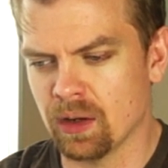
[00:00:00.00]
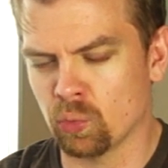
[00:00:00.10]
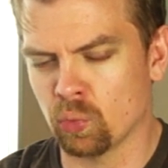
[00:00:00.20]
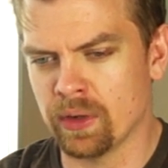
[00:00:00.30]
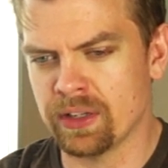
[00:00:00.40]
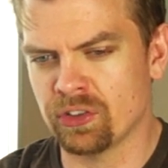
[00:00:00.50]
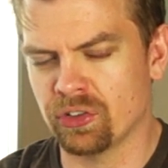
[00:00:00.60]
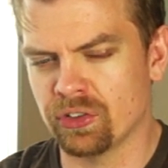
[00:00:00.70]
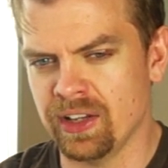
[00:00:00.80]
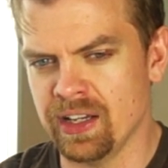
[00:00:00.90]

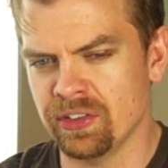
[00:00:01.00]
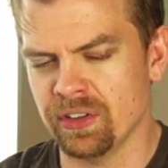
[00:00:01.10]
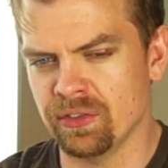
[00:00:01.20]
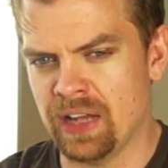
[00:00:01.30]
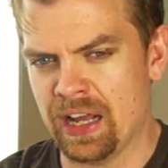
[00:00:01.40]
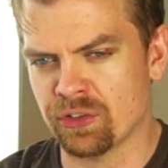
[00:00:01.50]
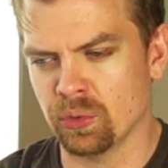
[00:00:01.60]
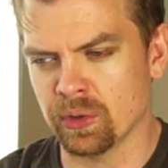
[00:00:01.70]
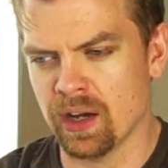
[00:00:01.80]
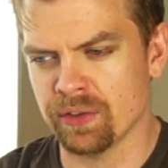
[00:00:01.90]
rich taste of
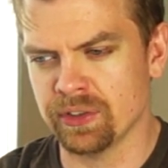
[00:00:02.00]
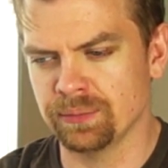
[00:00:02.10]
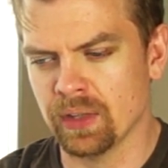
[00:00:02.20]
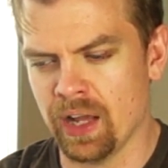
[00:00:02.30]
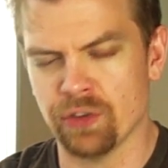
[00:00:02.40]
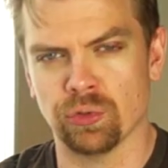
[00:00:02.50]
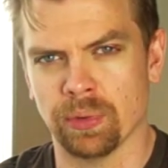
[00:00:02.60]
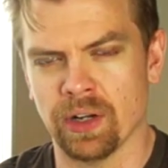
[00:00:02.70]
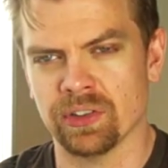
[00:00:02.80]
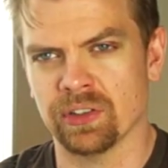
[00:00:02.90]
natural coffee, natural
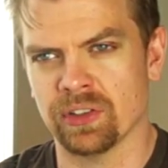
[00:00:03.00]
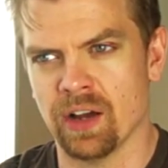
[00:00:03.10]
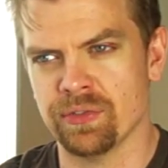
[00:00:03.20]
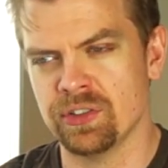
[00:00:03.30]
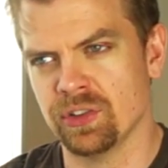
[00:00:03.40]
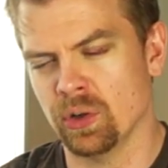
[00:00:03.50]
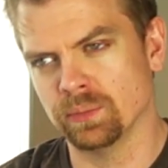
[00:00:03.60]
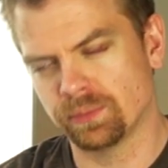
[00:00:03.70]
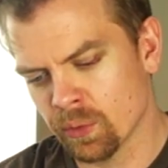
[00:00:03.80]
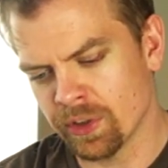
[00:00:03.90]
processed coffee.
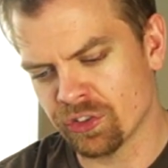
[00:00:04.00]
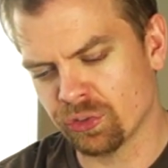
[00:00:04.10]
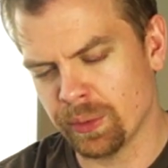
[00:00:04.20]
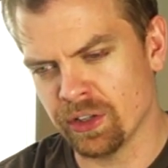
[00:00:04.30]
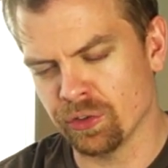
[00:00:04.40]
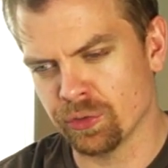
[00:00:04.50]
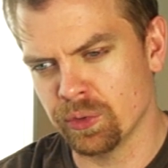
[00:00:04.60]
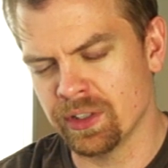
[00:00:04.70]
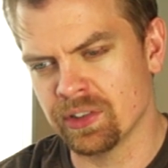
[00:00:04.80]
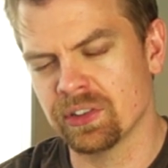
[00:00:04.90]
So rich, sweeter
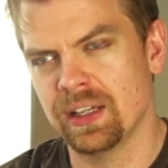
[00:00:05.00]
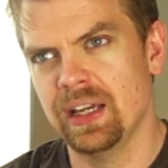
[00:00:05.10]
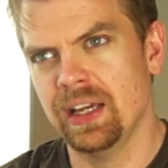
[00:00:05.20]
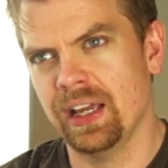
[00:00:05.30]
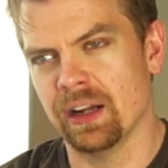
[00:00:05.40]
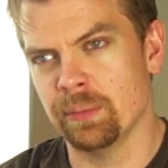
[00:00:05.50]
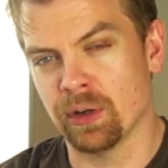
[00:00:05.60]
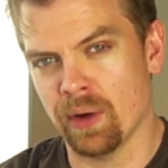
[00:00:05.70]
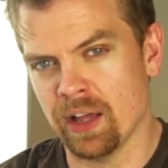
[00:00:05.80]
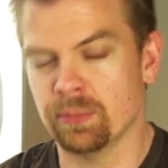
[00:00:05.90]
fruitness and a
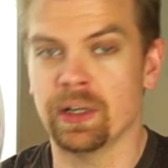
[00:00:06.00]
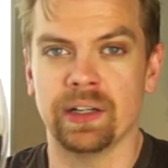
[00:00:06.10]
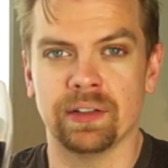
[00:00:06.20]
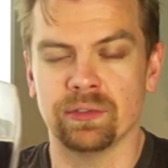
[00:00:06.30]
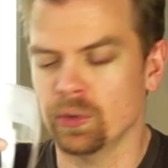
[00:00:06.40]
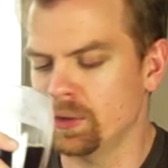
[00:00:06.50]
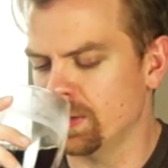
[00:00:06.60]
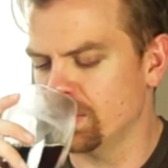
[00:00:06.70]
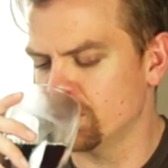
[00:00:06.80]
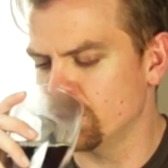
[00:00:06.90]
bit of raspberry floating
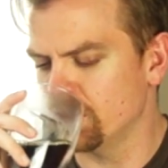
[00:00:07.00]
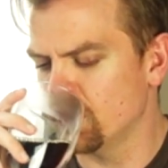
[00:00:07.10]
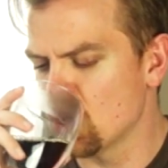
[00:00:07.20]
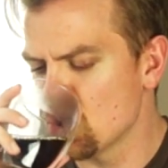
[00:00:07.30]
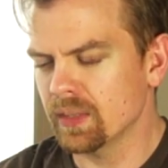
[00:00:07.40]
around through there.